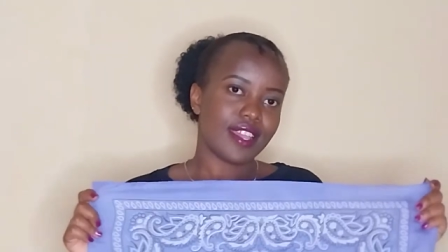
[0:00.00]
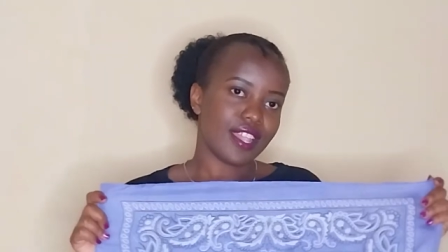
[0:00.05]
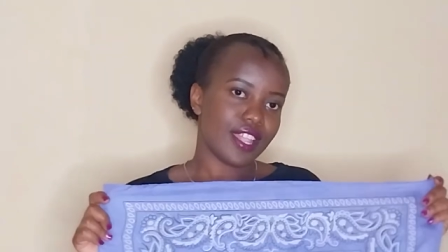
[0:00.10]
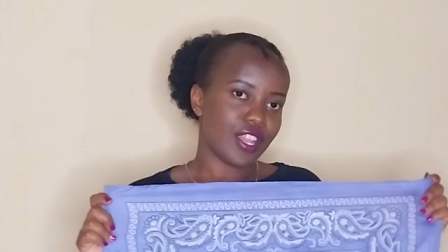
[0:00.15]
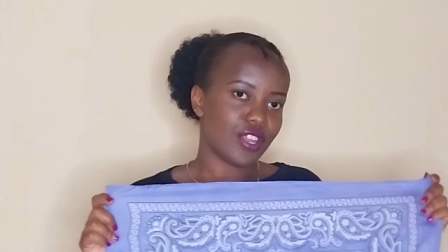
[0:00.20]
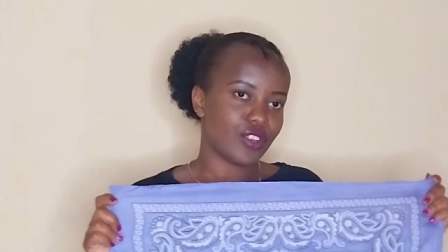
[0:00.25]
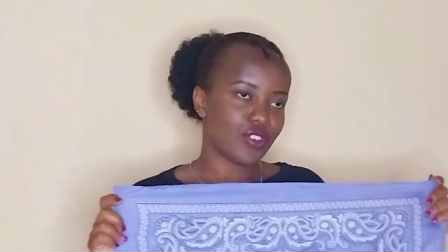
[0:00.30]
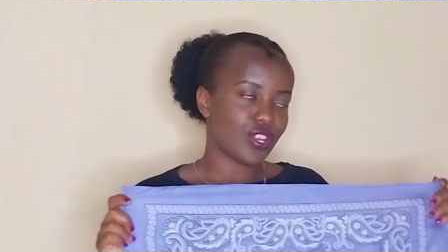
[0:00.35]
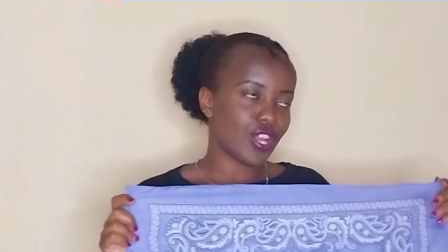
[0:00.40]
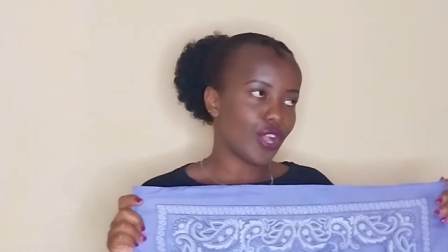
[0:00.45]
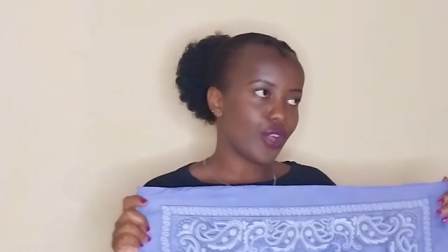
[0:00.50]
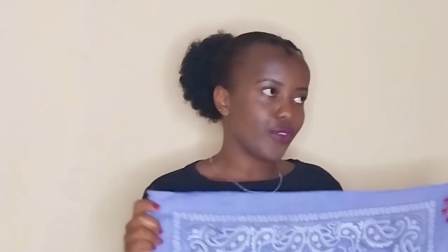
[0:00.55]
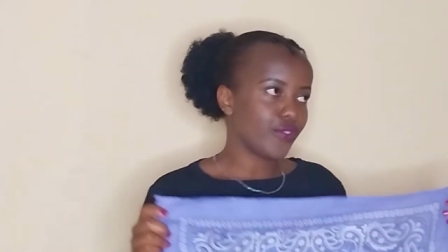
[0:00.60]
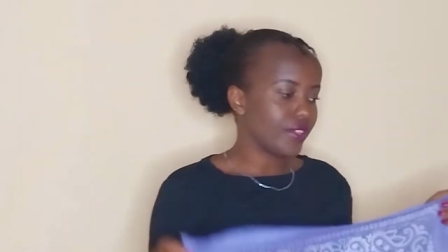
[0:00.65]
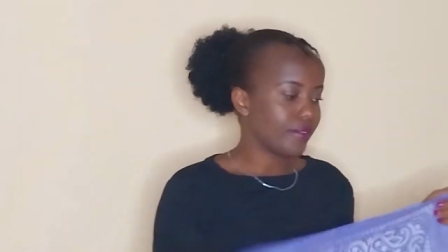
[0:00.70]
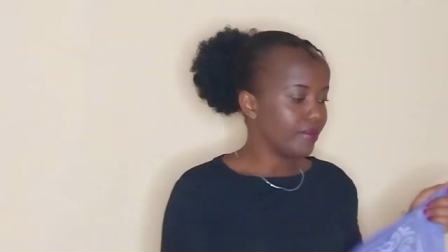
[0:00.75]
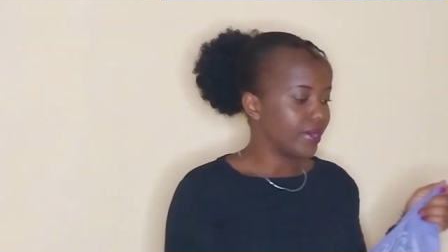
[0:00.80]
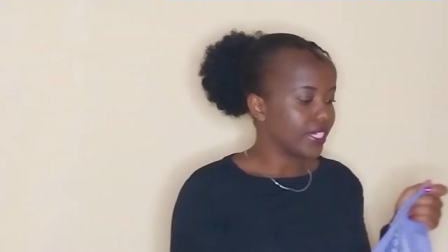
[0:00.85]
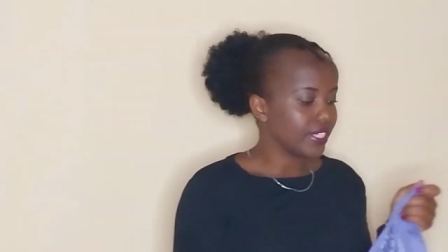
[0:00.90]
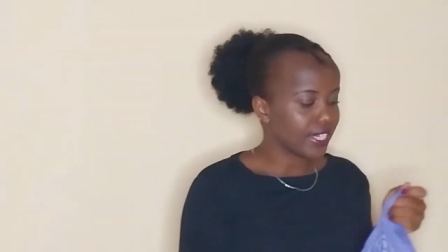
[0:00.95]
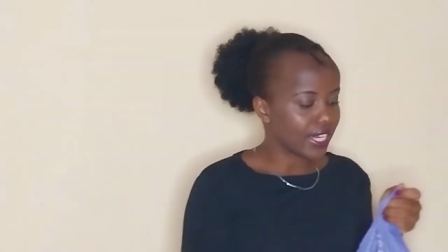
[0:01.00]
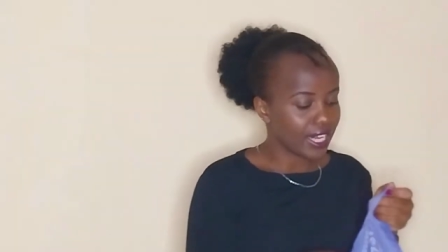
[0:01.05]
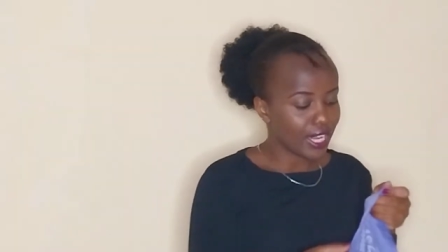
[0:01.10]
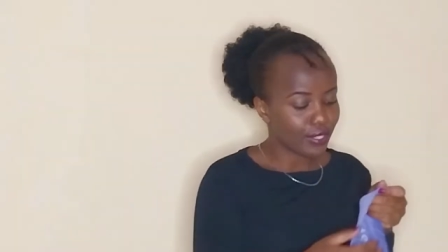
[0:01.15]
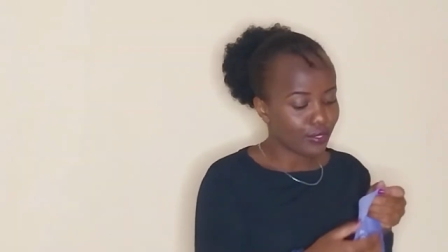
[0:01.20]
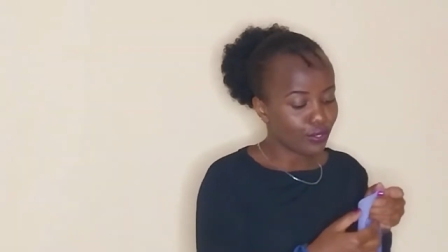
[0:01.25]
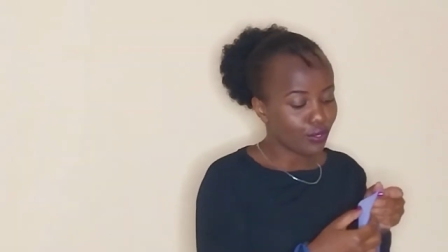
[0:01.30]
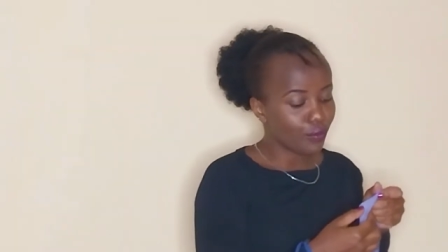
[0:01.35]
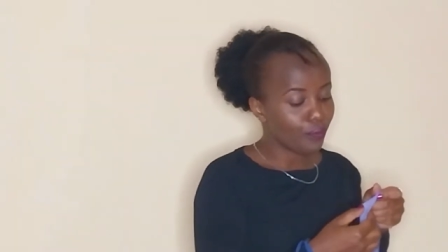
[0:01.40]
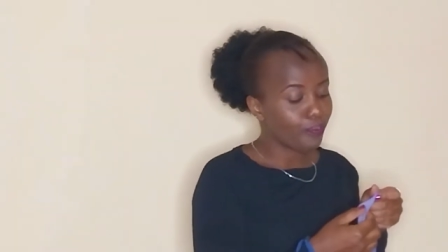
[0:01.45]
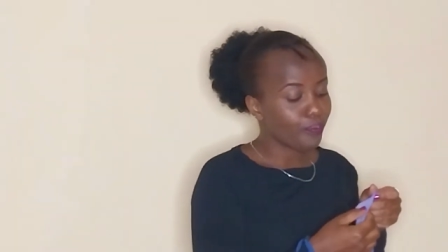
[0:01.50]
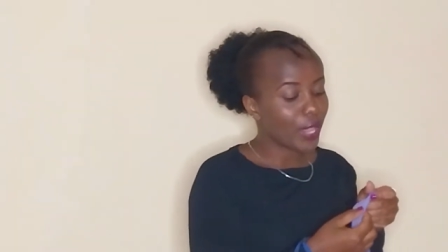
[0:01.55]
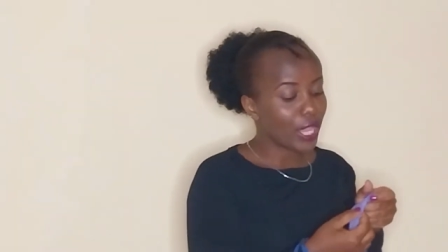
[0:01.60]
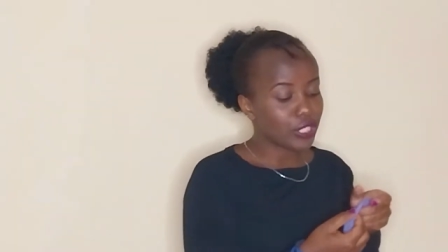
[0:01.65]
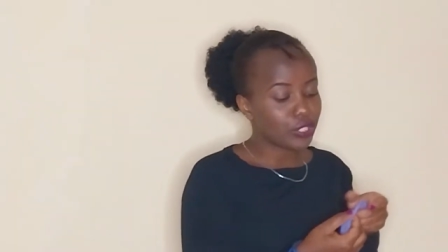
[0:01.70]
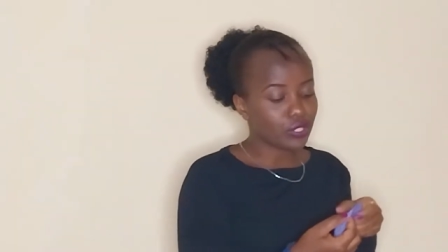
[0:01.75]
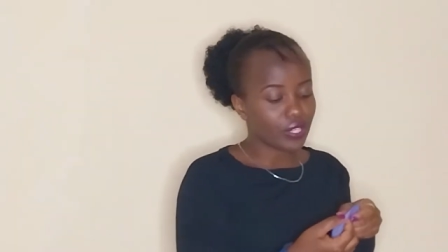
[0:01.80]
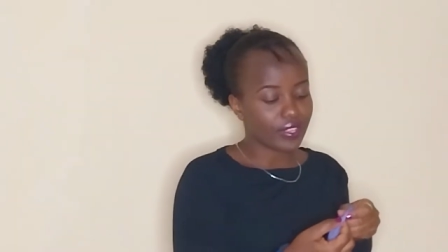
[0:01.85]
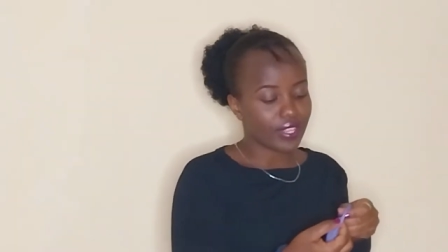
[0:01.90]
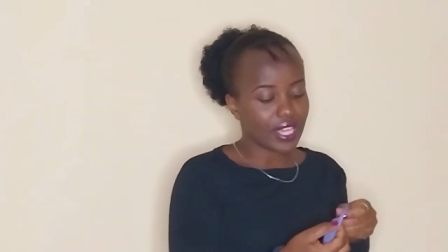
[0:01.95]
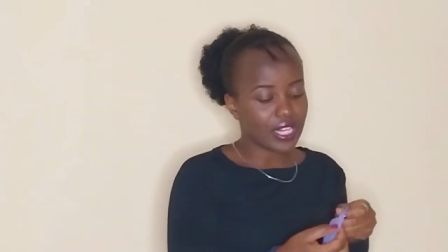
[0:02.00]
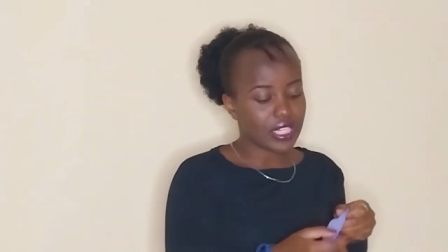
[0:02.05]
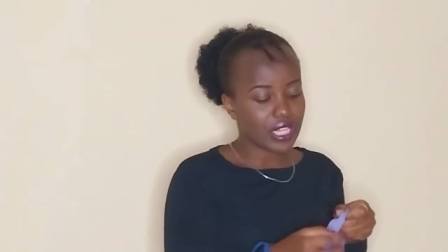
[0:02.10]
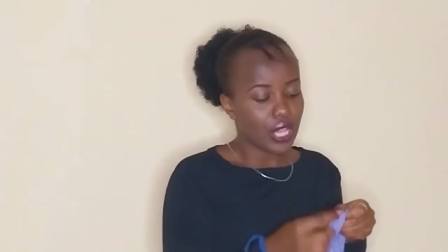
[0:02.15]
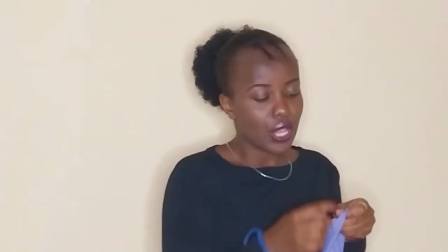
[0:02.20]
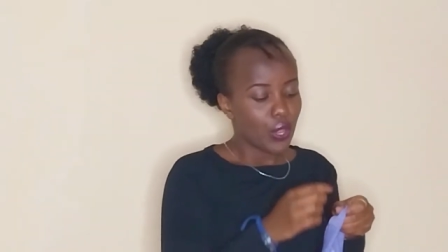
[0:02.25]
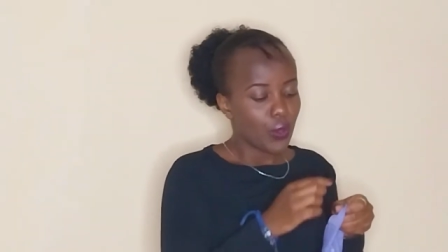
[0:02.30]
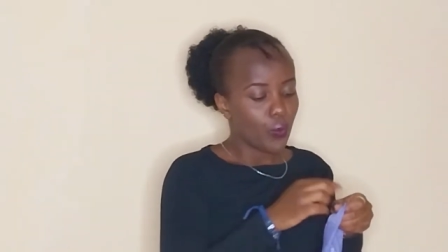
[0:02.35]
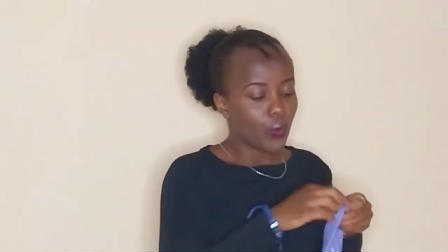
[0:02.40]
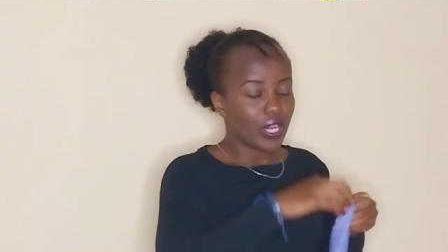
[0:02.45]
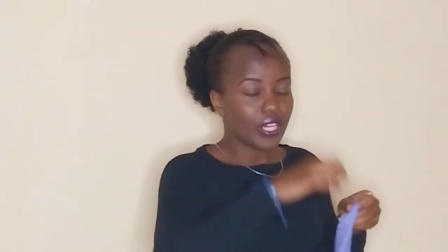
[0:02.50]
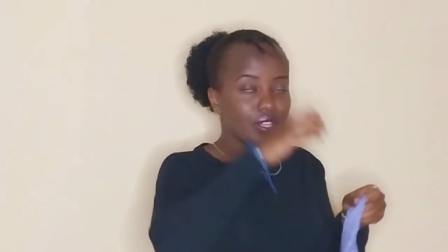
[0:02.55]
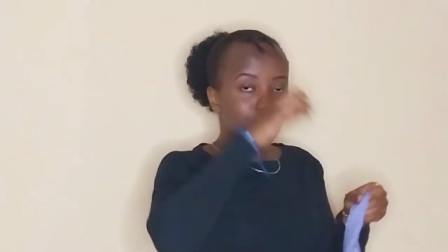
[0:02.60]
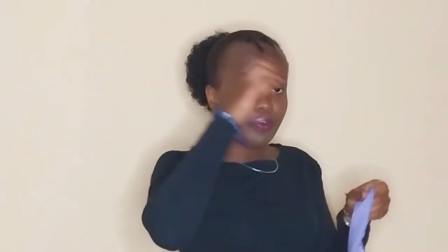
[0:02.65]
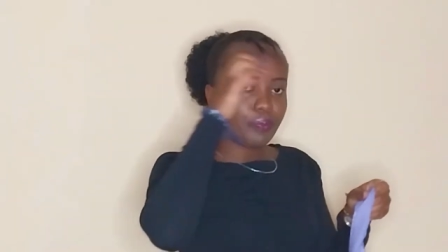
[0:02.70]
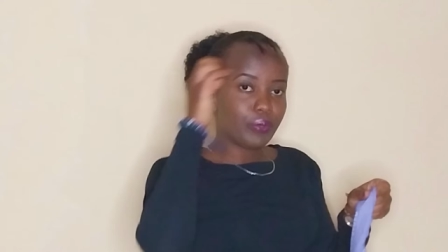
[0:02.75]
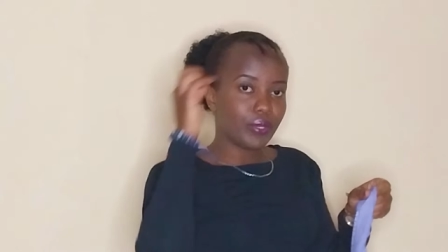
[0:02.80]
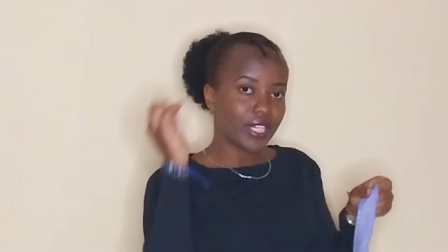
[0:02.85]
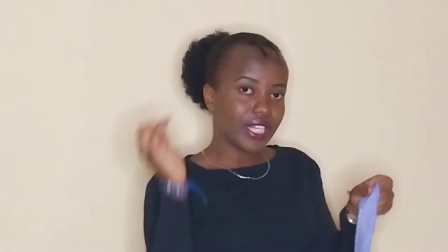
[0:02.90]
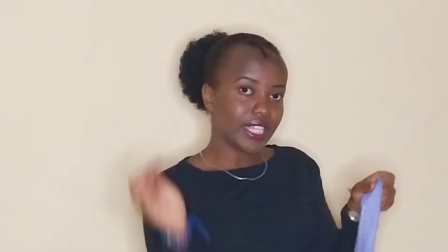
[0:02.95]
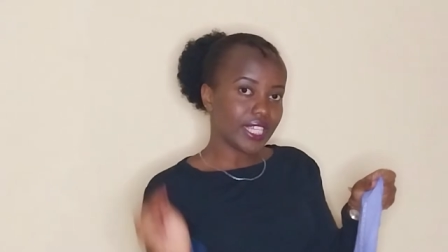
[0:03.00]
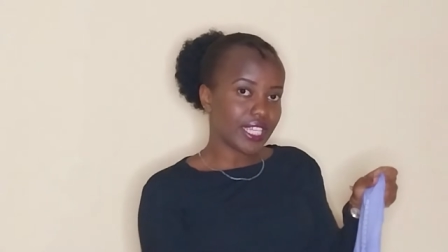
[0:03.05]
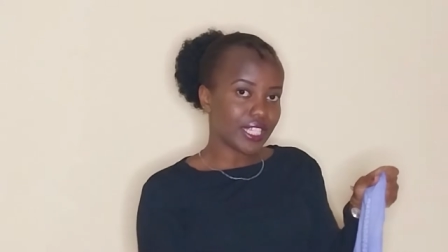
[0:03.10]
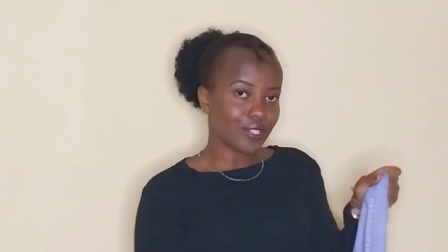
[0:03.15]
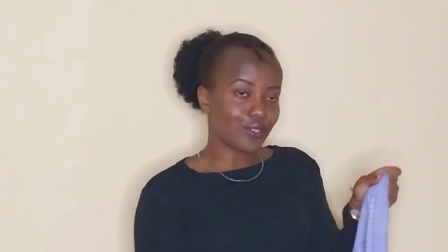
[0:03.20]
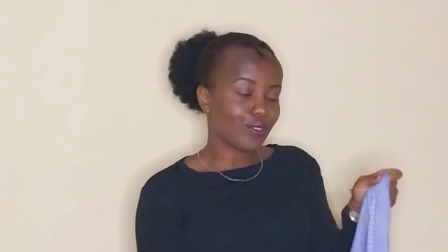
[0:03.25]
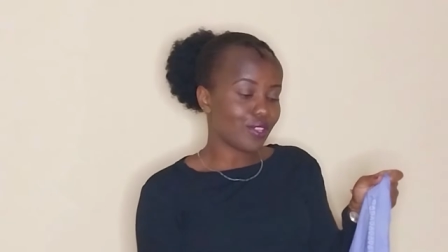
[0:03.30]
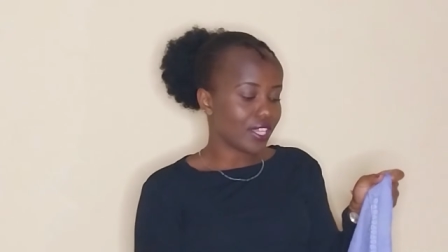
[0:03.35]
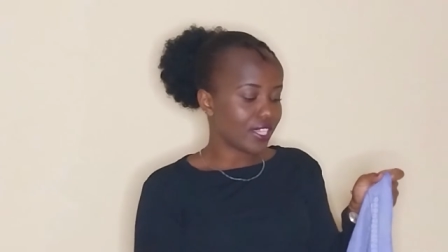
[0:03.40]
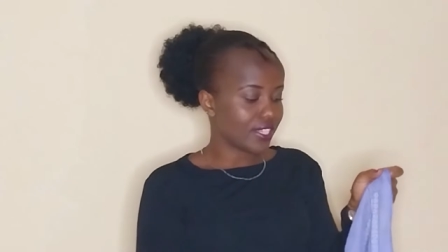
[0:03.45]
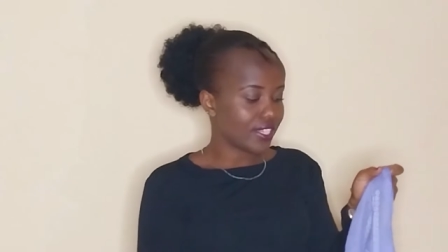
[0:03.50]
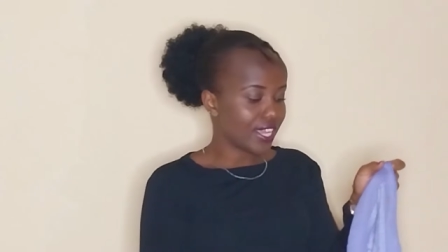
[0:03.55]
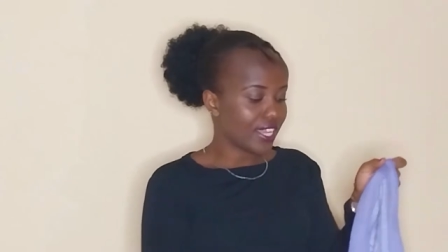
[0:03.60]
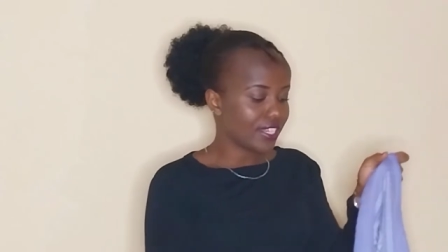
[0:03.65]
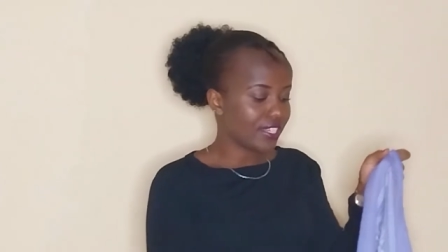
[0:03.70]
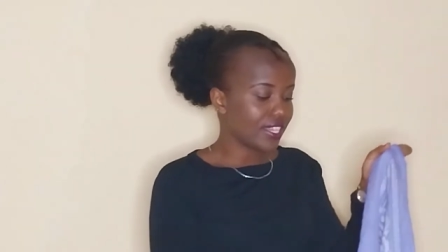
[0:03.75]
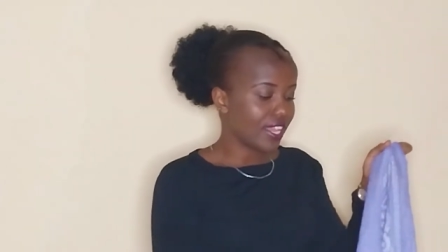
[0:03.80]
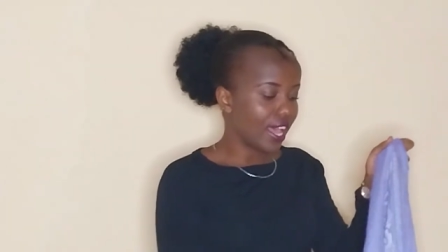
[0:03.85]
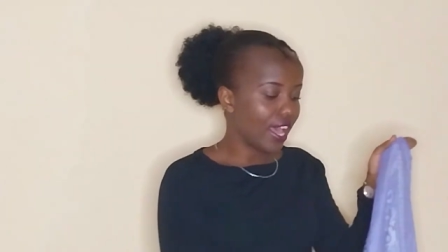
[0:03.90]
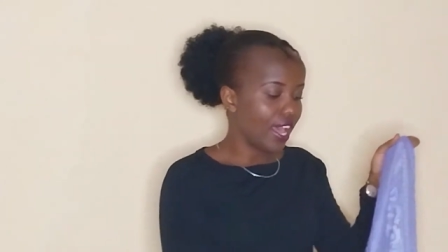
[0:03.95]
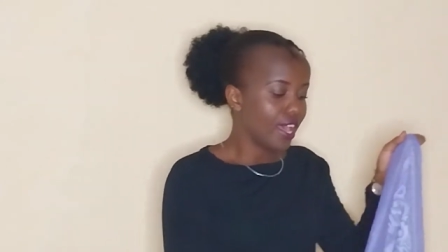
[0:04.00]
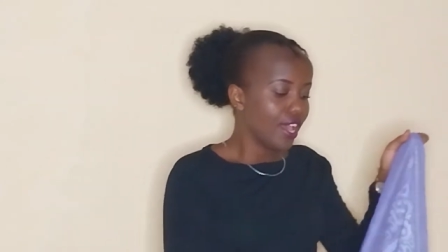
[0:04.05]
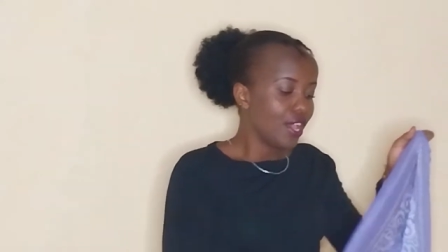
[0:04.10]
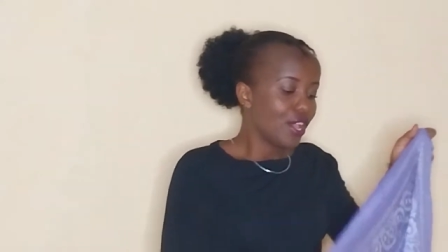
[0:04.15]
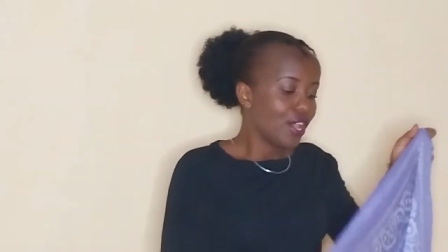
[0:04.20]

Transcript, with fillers: area of the bandana, and so make sure that when you're pulling it to the center